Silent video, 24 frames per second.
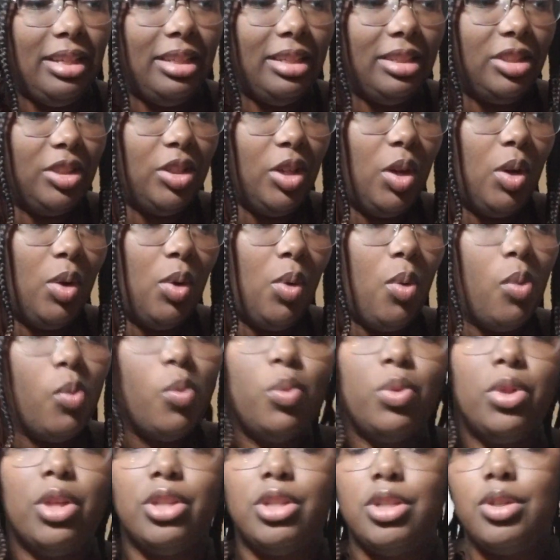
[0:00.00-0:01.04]
So
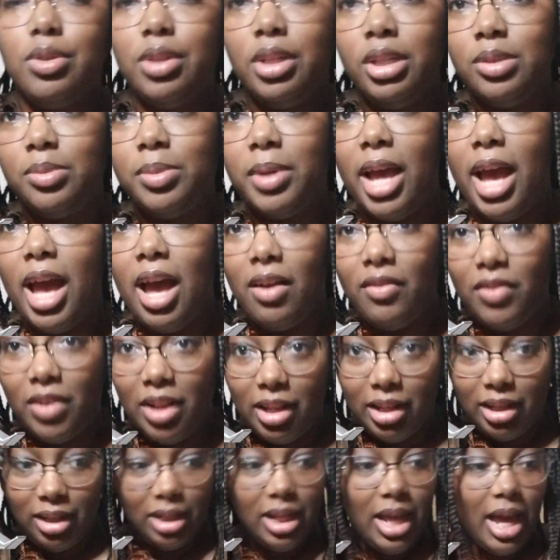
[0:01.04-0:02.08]
the two things we have
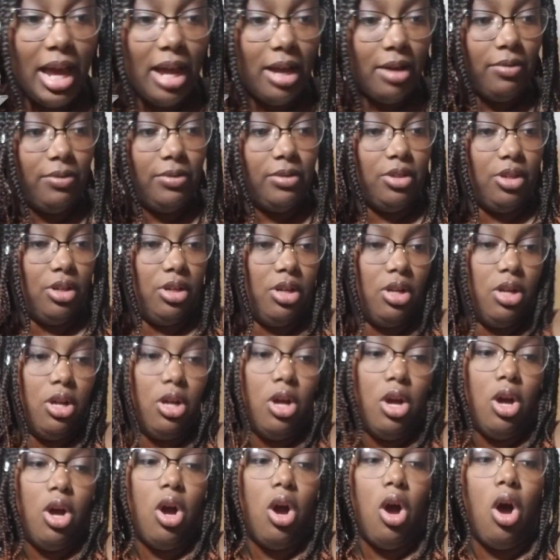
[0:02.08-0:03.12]
left
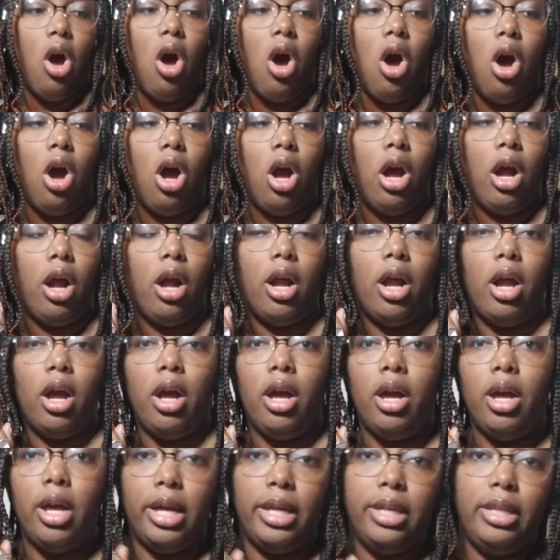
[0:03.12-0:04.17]
are
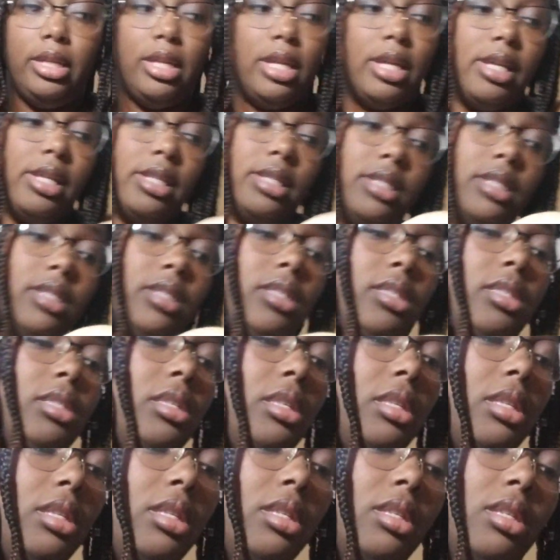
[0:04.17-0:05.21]

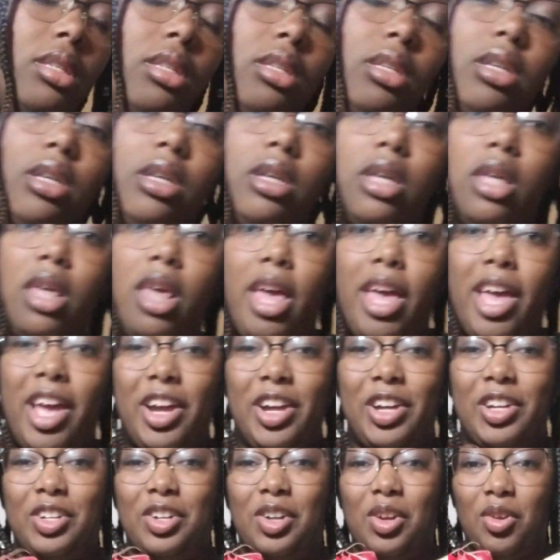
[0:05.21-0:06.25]
onions
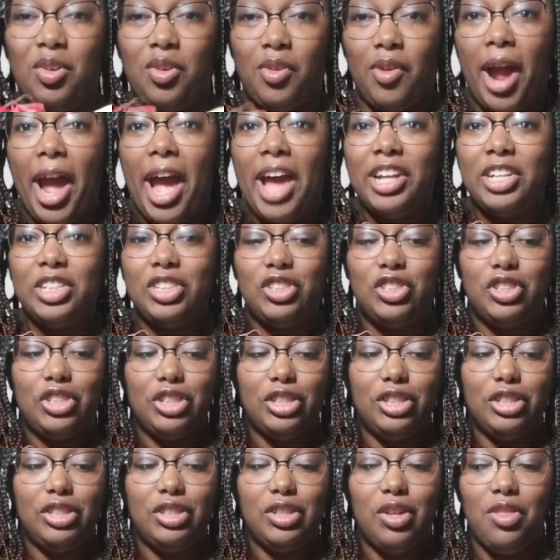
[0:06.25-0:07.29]
and
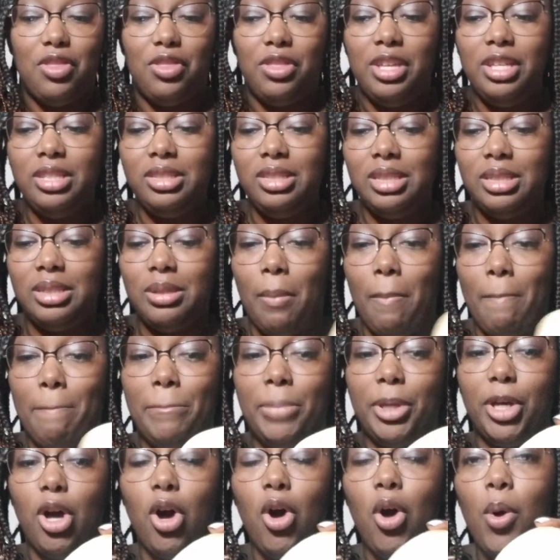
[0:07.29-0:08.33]
radishes. So this is a
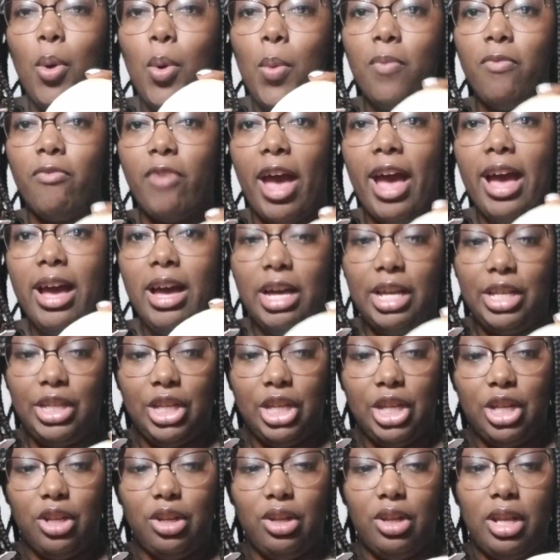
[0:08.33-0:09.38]
big old fat
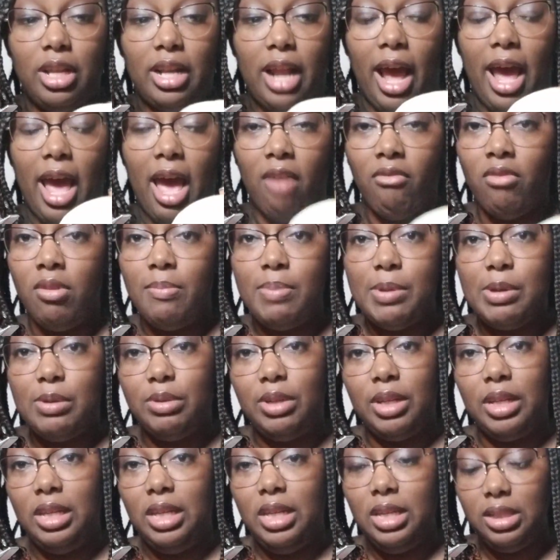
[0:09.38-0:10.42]
onion, and I haven't peeled
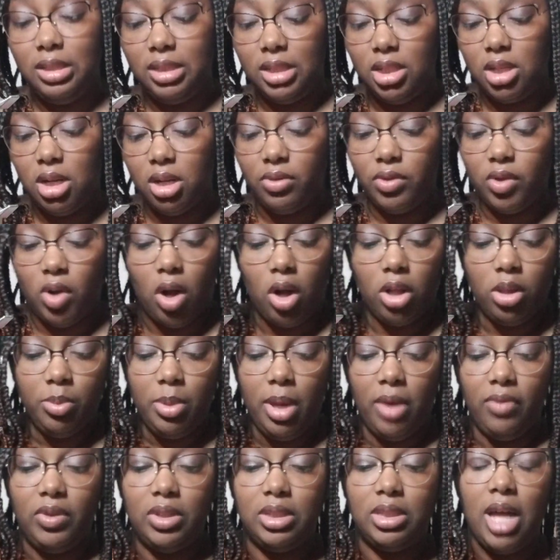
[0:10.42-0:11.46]
any of the skin off at all. And then
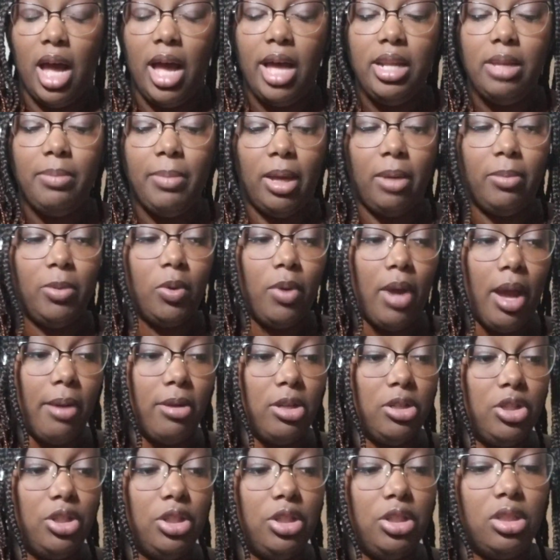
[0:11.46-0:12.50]
we have these tiny baby
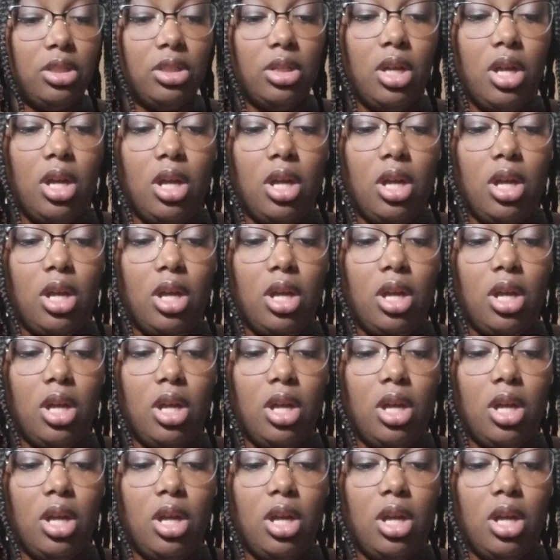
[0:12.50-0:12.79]
radishes.